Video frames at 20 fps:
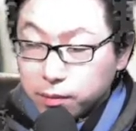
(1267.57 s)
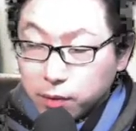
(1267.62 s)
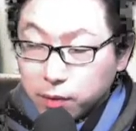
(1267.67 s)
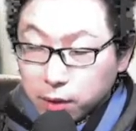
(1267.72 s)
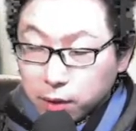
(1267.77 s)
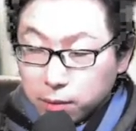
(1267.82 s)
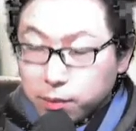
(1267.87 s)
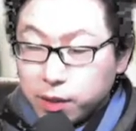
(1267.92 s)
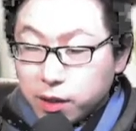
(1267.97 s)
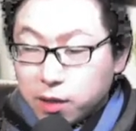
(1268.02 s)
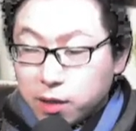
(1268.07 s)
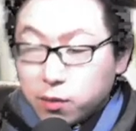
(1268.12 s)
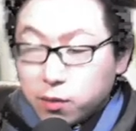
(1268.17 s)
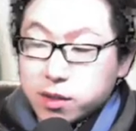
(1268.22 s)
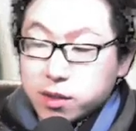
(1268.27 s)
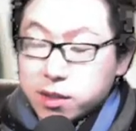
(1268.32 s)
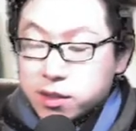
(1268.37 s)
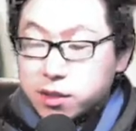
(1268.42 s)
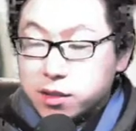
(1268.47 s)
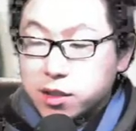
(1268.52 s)
But that
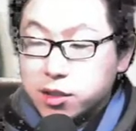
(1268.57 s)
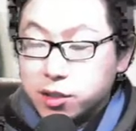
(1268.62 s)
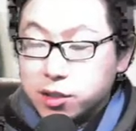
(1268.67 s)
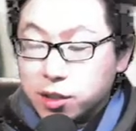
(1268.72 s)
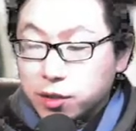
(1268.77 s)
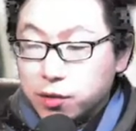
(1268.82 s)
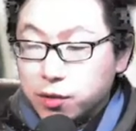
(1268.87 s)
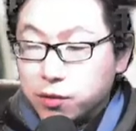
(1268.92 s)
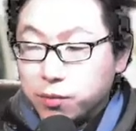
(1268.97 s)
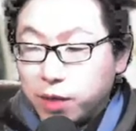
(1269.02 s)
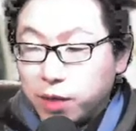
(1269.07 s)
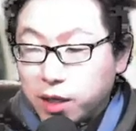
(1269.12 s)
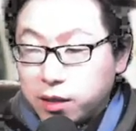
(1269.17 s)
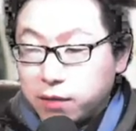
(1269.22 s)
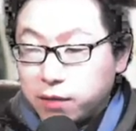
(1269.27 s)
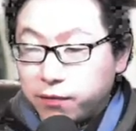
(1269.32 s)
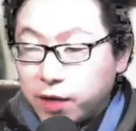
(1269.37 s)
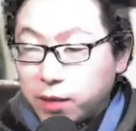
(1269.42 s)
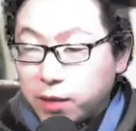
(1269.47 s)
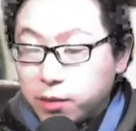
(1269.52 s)
was the stitching to make the
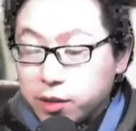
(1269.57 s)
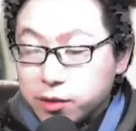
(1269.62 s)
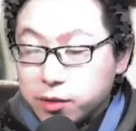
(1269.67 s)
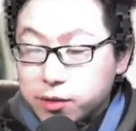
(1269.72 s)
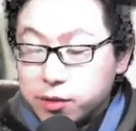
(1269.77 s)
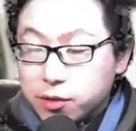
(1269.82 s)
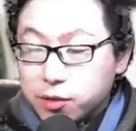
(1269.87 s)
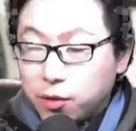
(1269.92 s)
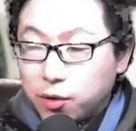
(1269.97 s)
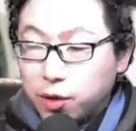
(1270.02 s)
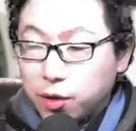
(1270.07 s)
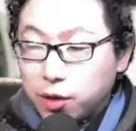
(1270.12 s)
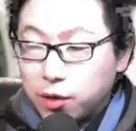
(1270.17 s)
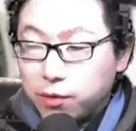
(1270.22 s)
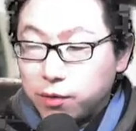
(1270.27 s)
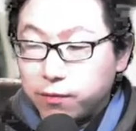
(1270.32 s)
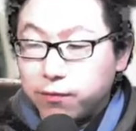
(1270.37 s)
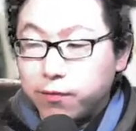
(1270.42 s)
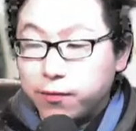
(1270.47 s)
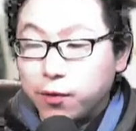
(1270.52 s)
fabric stronger
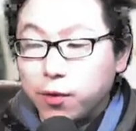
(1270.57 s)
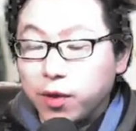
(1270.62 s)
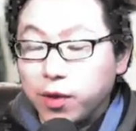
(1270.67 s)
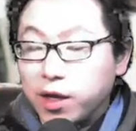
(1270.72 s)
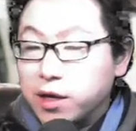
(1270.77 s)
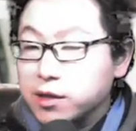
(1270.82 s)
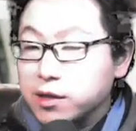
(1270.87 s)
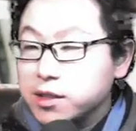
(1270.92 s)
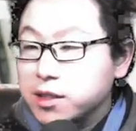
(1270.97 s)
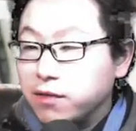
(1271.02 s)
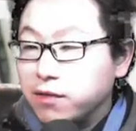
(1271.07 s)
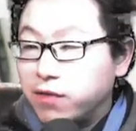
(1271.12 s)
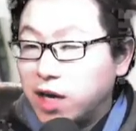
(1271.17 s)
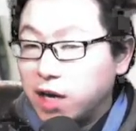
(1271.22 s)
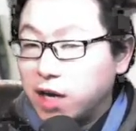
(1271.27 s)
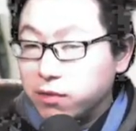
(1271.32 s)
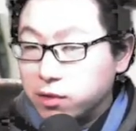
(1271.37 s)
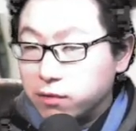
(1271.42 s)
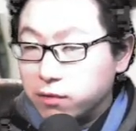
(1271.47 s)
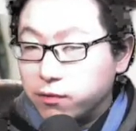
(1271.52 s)
for their
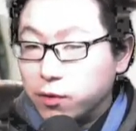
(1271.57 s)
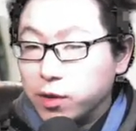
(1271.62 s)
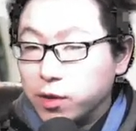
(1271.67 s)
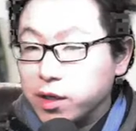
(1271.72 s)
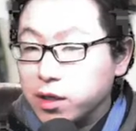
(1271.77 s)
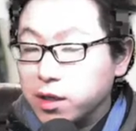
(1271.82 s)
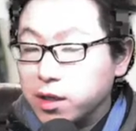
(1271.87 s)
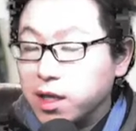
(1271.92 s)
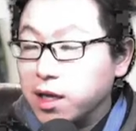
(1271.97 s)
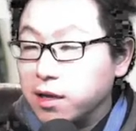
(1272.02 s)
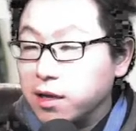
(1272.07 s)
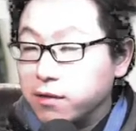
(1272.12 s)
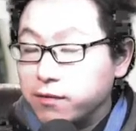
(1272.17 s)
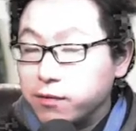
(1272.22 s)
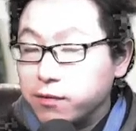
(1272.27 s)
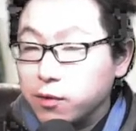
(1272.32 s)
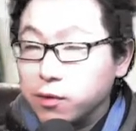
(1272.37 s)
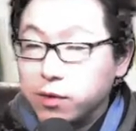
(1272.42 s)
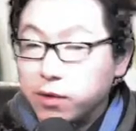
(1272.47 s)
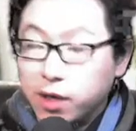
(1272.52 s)
survival, for their life,
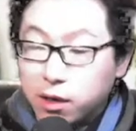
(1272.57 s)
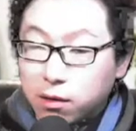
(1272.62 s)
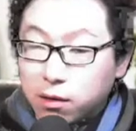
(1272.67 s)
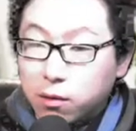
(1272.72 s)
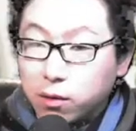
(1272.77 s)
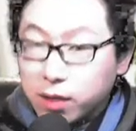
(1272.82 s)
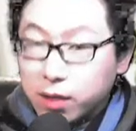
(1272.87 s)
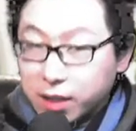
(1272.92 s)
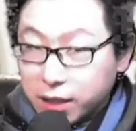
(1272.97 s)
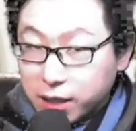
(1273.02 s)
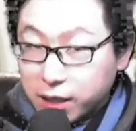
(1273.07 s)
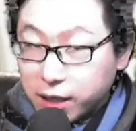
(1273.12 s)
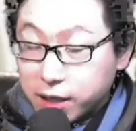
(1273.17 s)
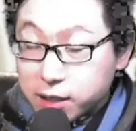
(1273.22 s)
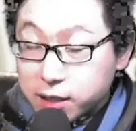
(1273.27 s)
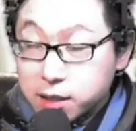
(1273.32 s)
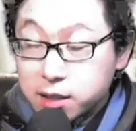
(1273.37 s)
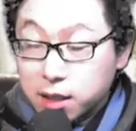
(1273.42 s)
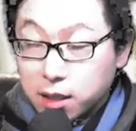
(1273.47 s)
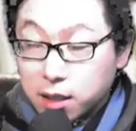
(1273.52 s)
for their orderly
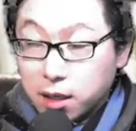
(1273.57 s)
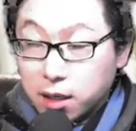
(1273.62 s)
days.